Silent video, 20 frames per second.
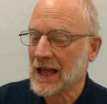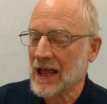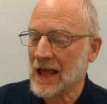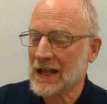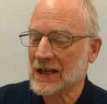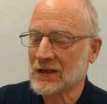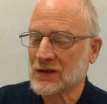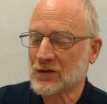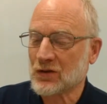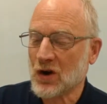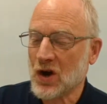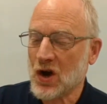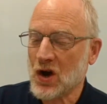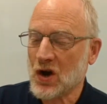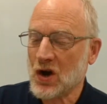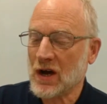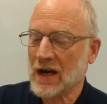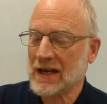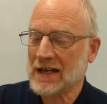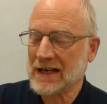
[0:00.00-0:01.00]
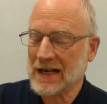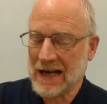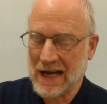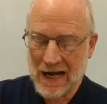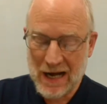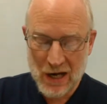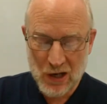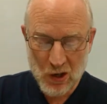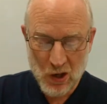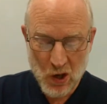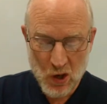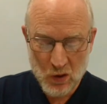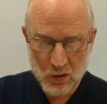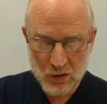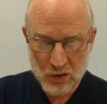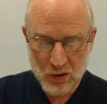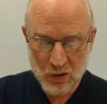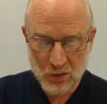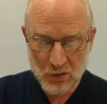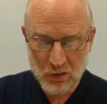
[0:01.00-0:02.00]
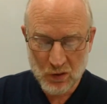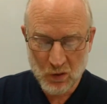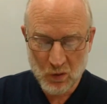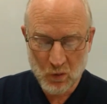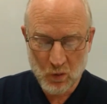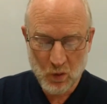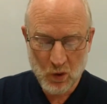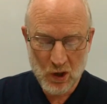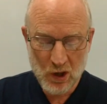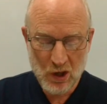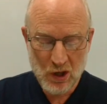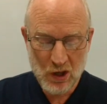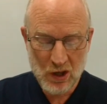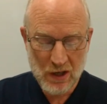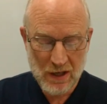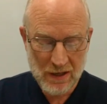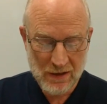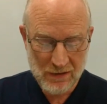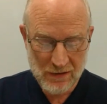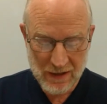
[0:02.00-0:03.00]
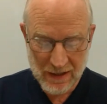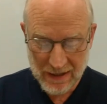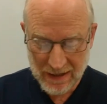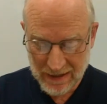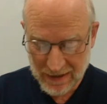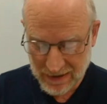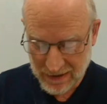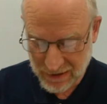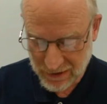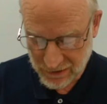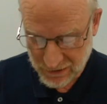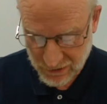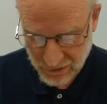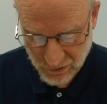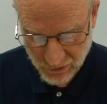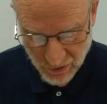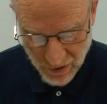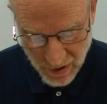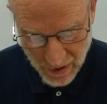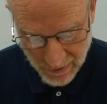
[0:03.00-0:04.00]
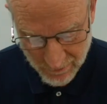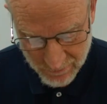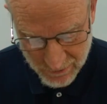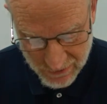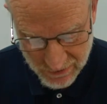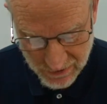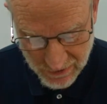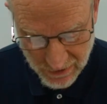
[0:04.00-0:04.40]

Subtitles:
draw an arrow to the word that it describes,